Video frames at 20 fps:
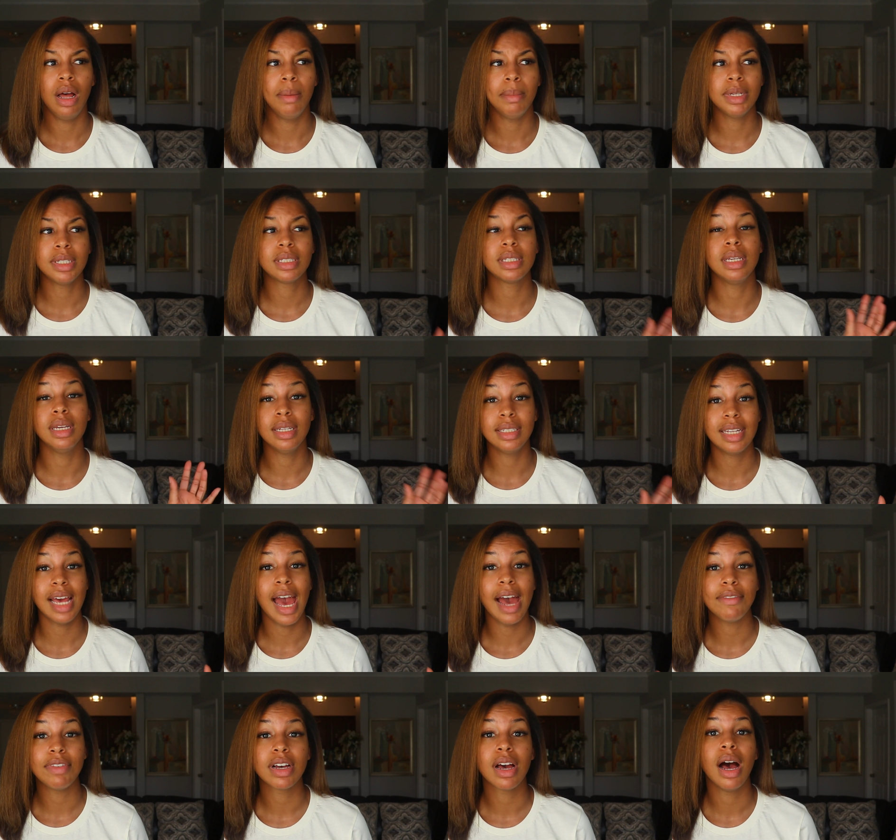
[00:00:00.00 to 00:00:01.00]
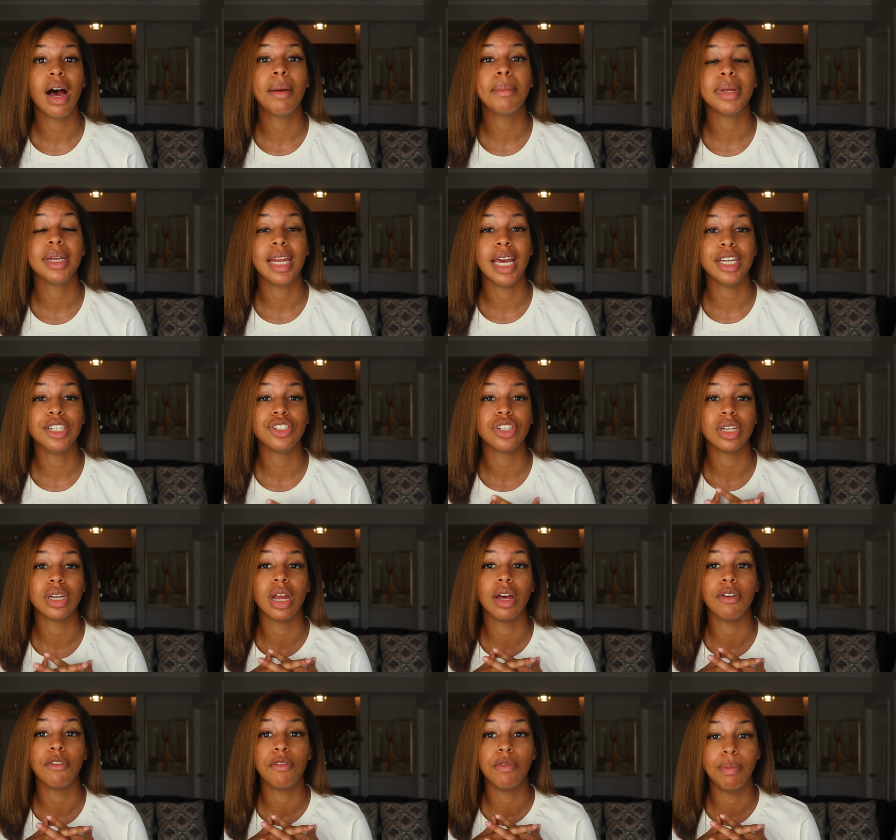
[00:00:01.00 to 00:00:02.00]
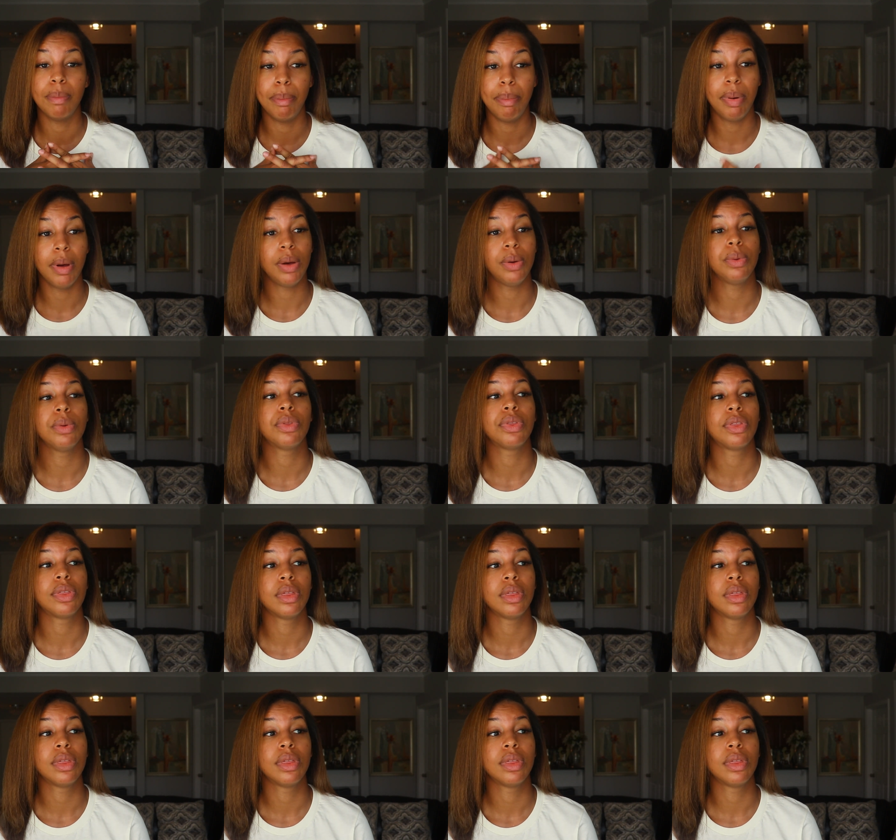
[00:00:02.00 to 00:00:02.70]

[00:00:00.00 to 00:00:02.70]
It's good to have a combination of both.